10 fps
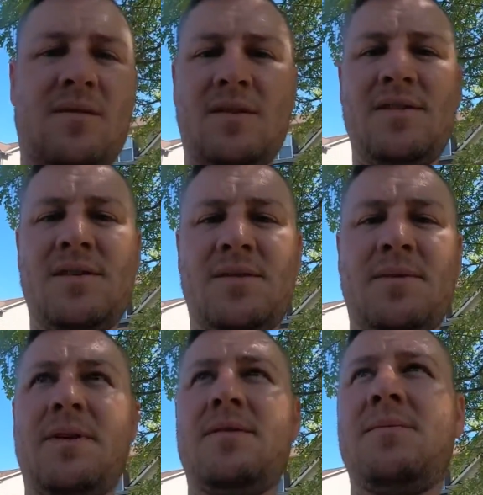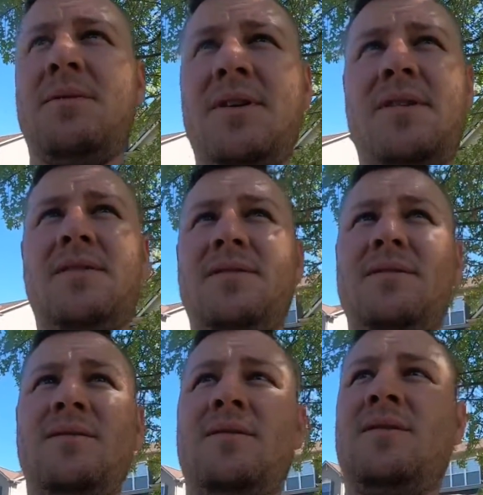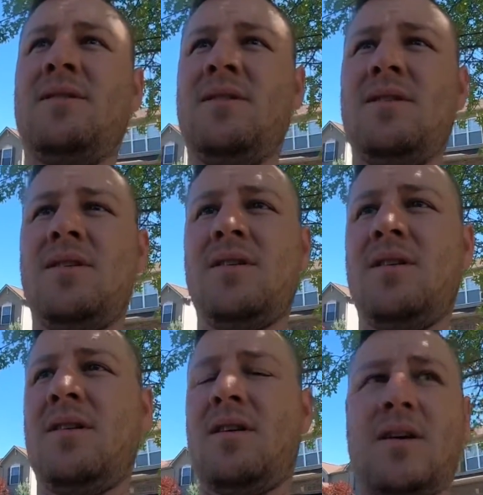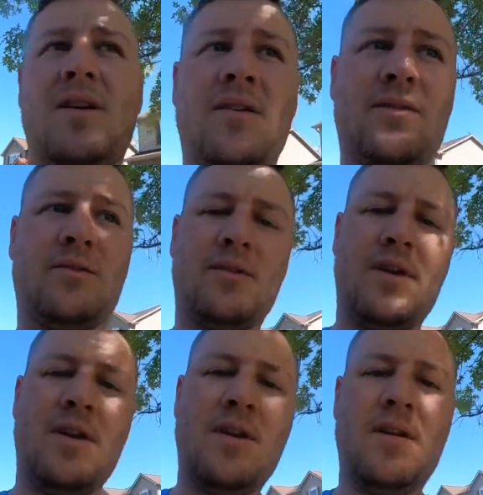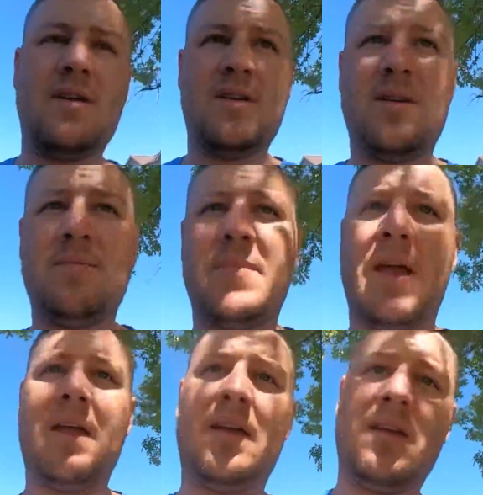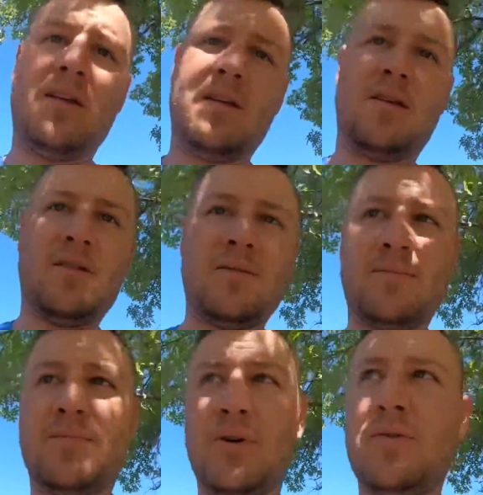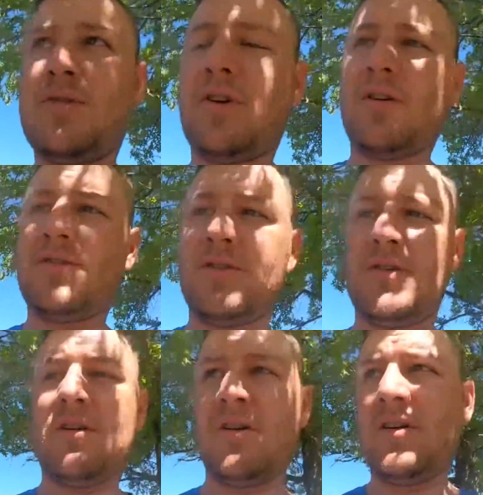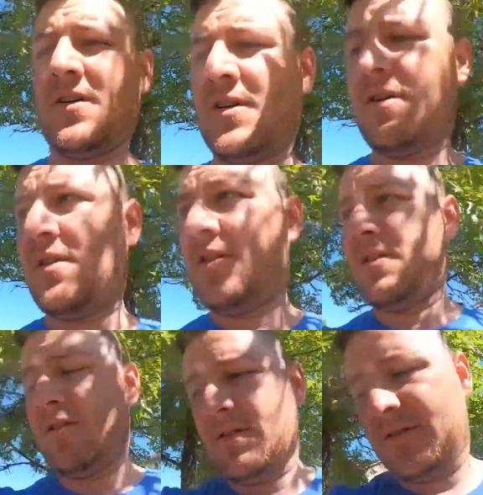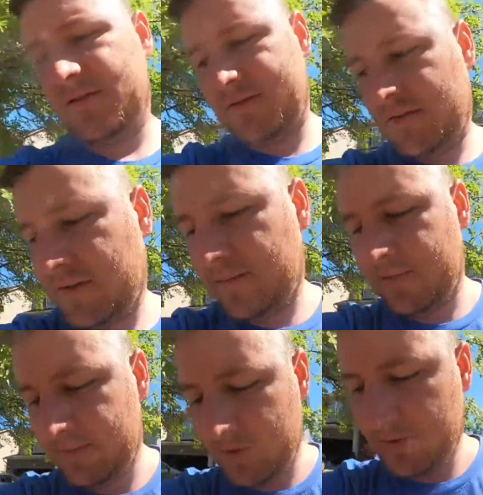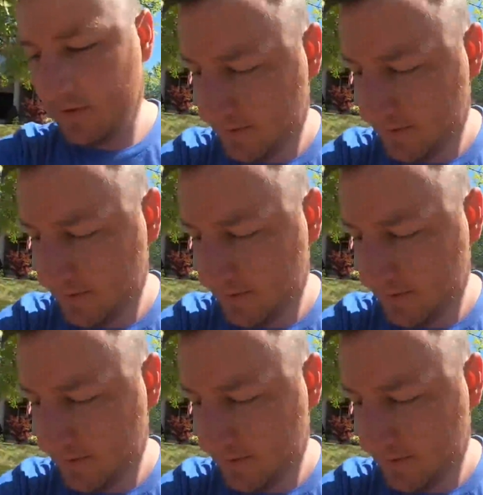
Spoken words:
Easiest way to explain it, I got a 3-bank ProCharger. Just climb in the boat here